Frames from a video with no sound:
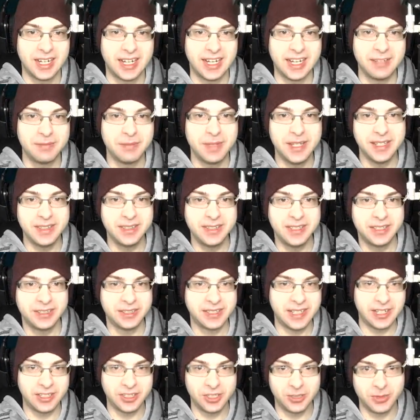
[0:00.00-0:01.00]
I made the
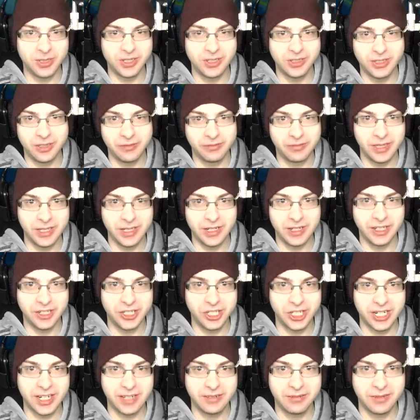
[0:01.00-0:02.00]
announcement in the
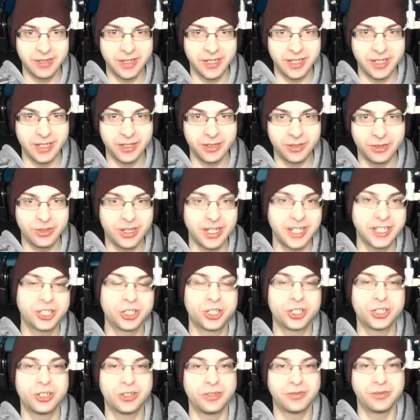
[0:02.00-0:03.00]
VRChat video. I
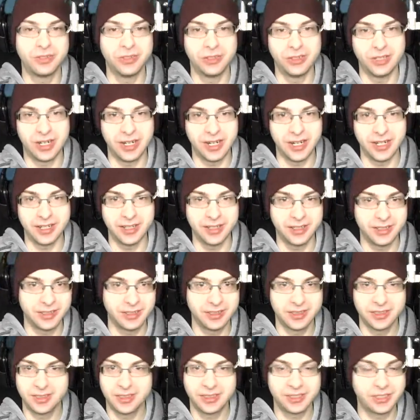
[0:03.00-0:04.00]
should have not
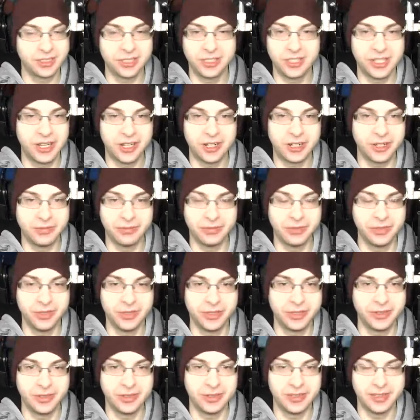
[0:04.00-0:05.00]
not have
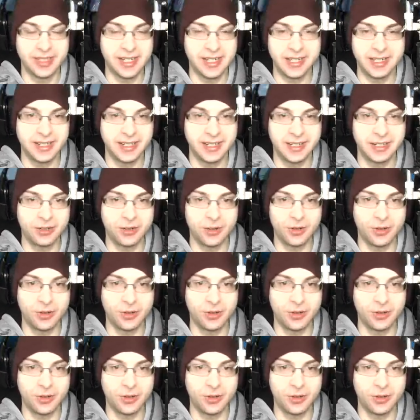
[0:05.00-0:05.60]
done that at